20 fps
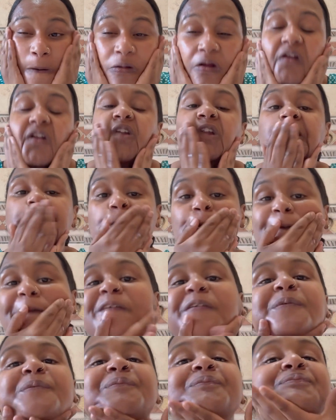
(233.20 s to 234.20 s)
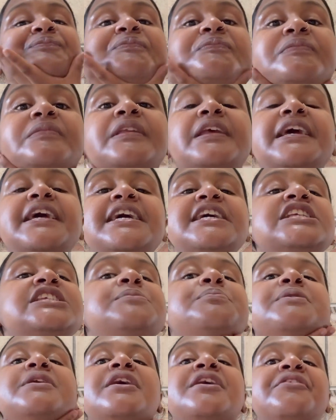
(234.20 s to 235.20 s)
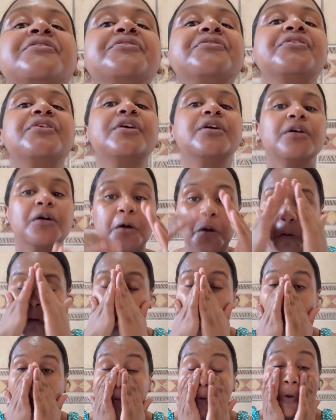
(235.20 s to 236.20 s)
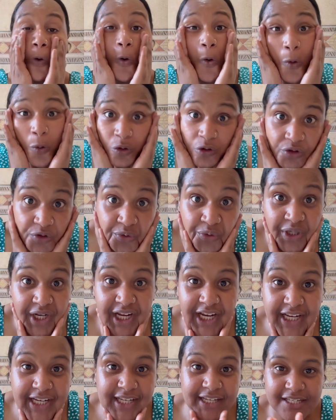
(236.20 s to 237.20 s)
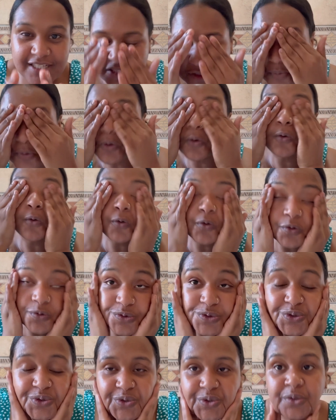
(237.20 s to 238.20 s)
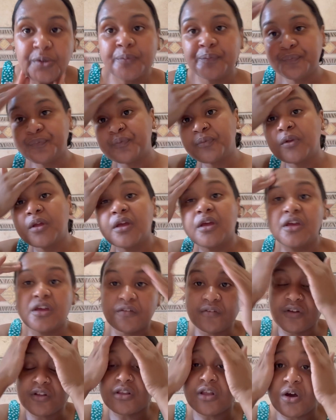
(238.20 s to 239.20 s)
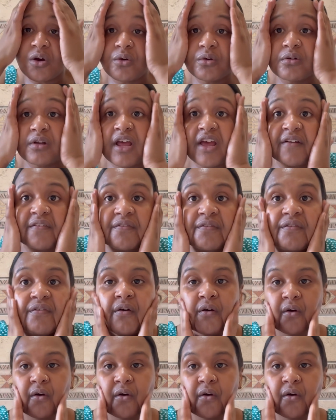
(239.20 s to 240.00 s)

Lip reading: A nude SPF, we all do, ladies, we all do. If you don't have